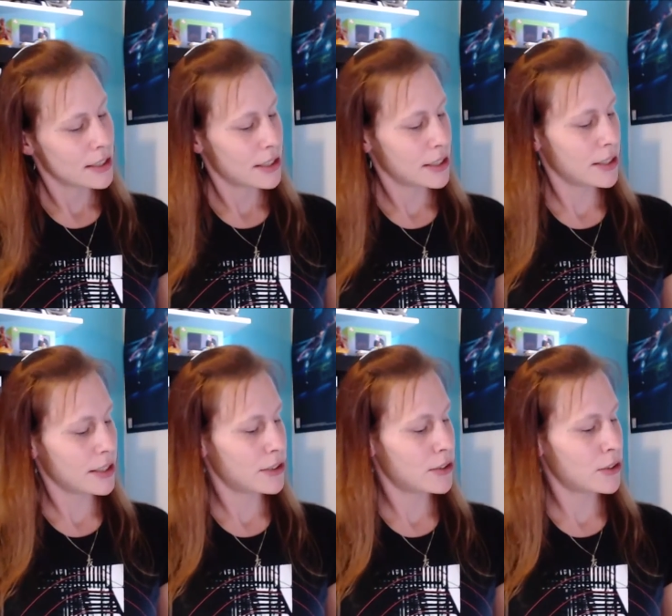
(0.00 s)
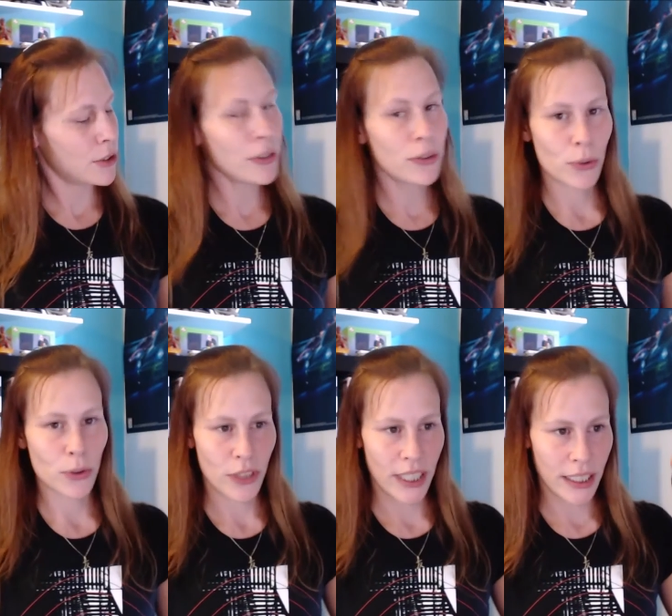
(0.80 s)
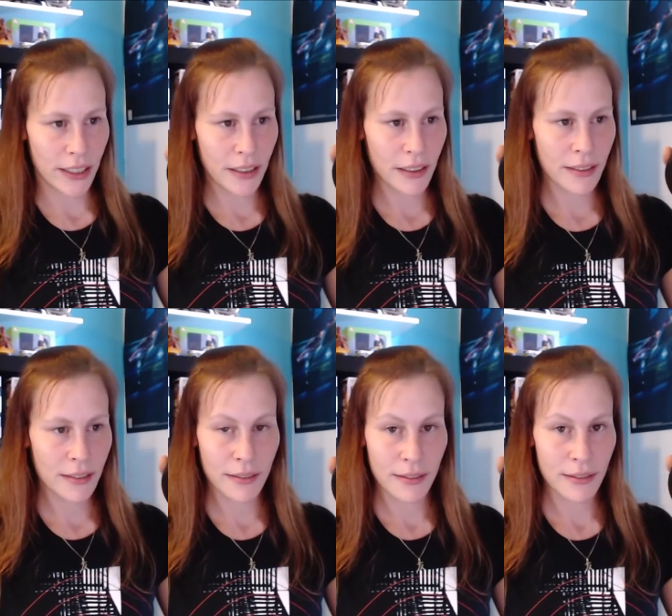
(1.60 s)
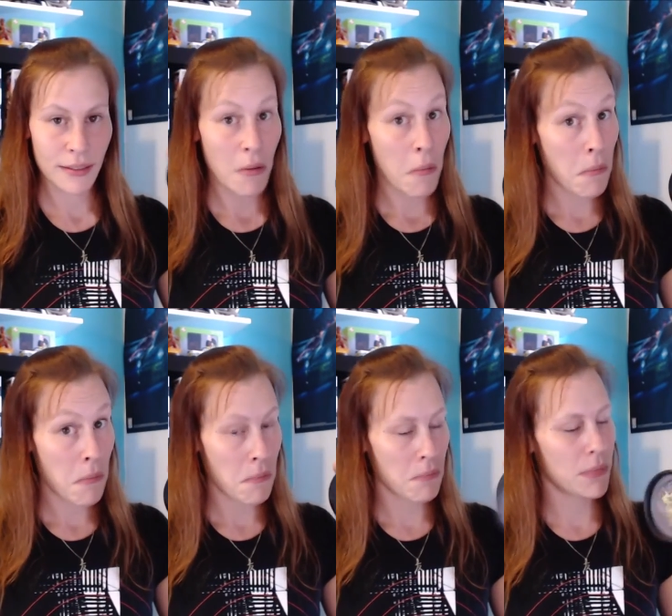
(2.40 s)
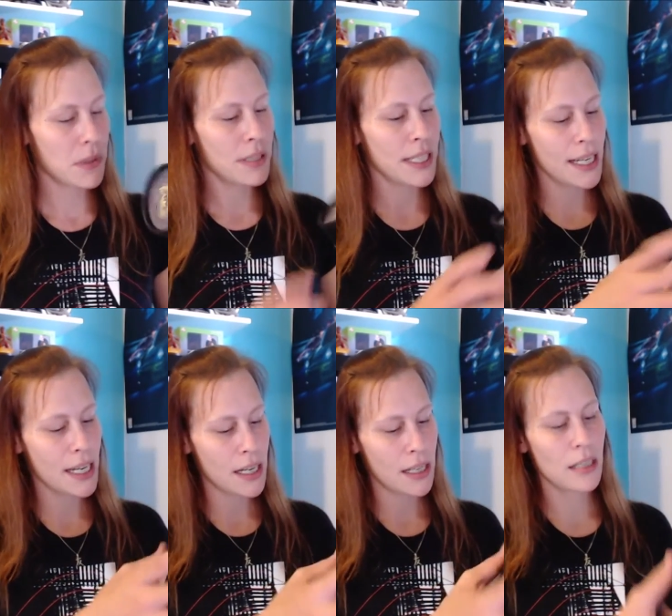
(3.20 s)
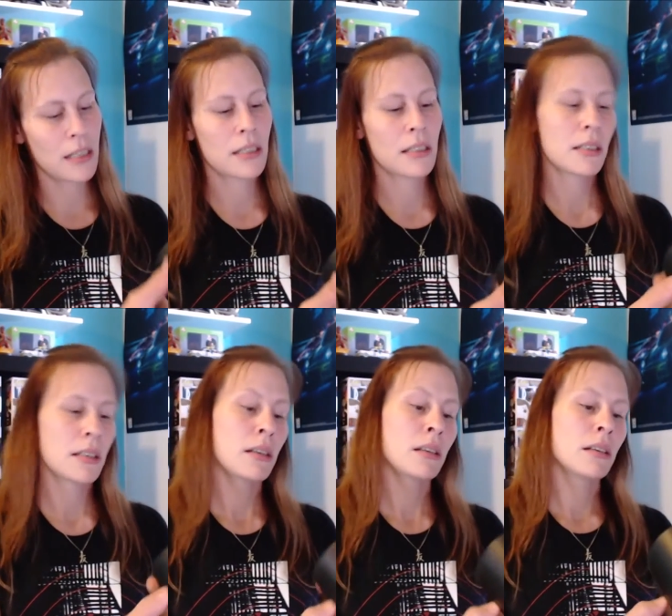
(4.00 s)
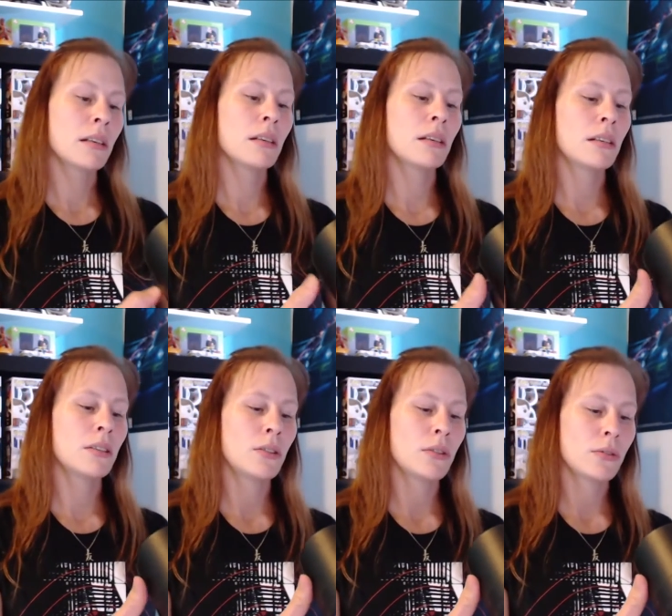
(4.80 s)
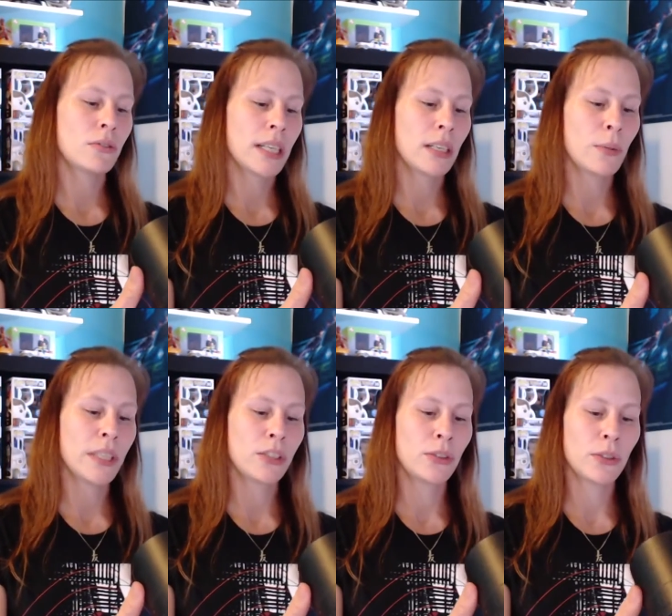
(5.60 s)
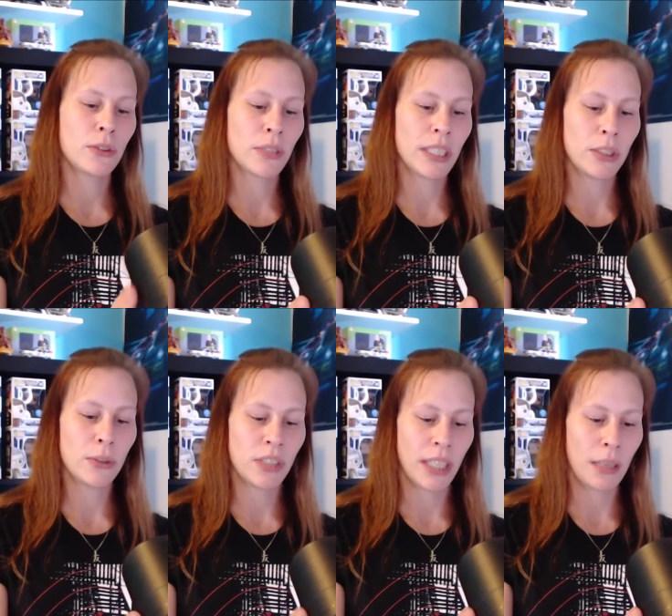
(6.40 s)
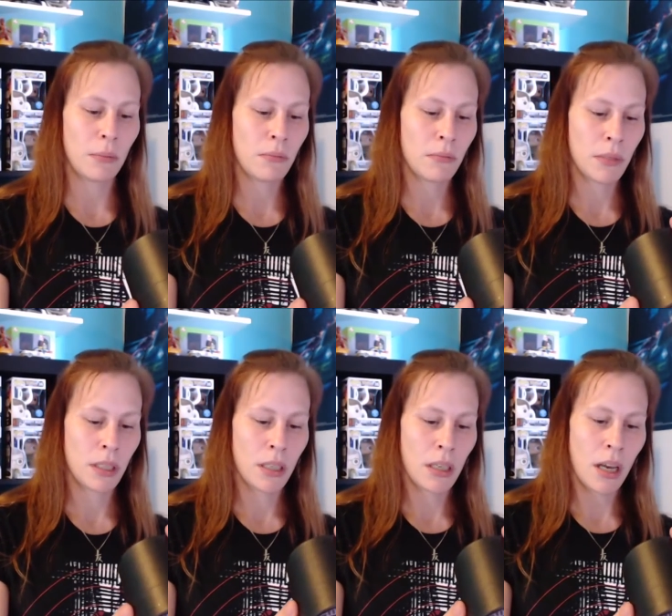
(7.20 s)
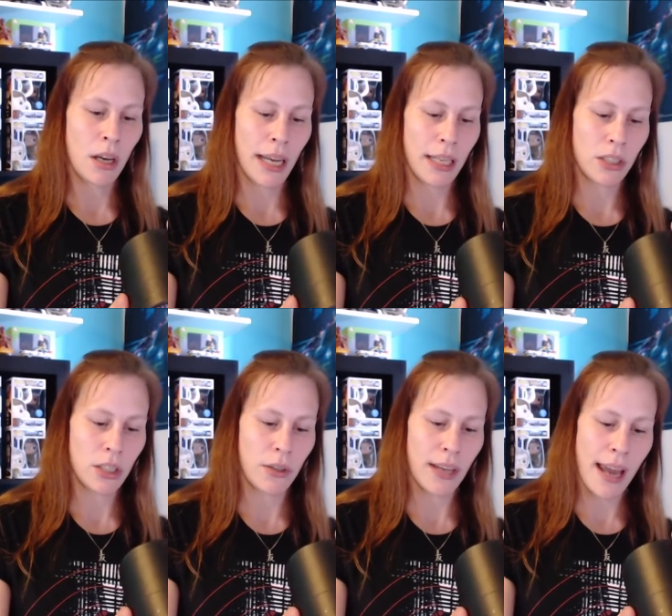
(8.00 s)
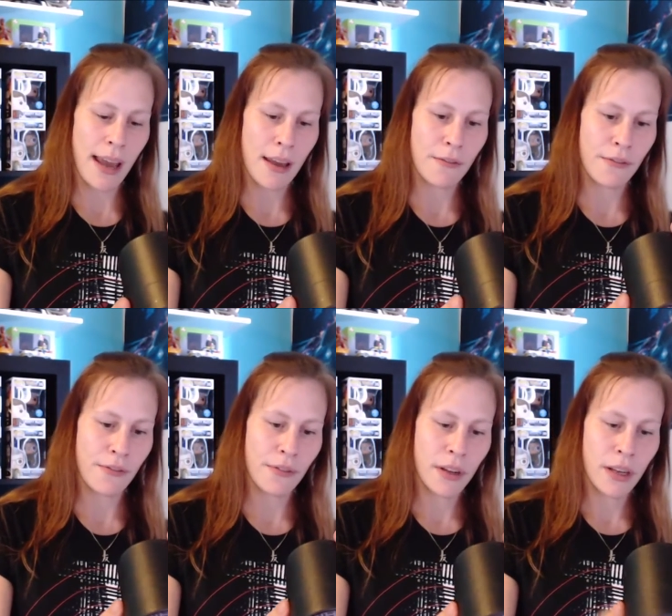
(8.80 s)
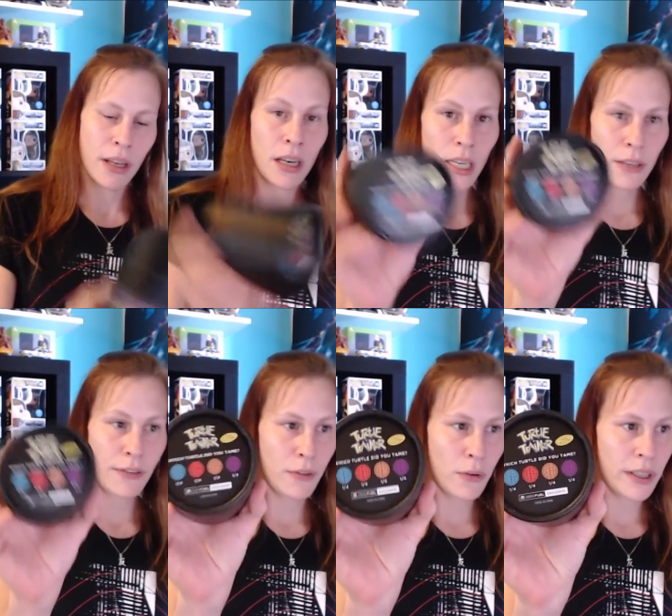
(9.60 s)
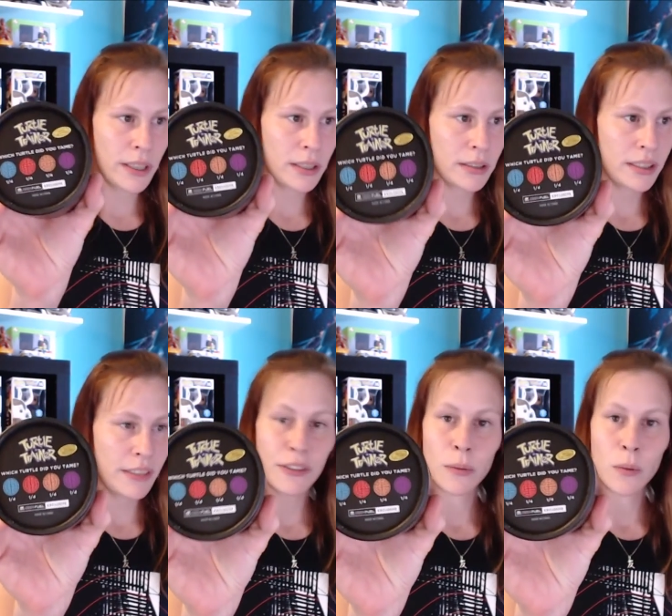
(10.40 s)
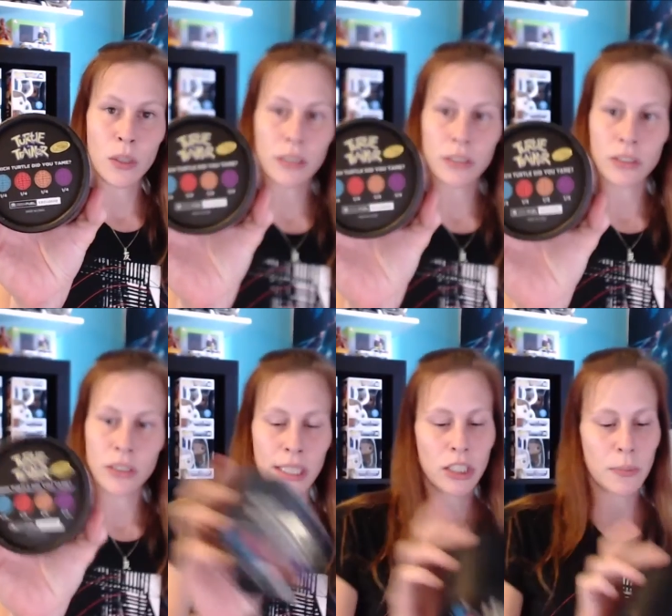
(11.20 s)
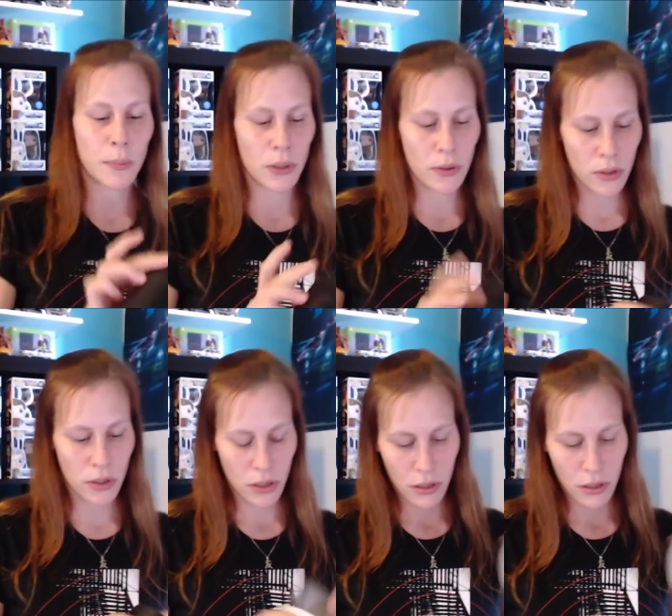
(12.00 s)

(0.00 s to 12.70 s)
A turtle trainer. Okay. Turtle trainer. Which turtle did you tame? Okay, so you have like four different ones, I suppose.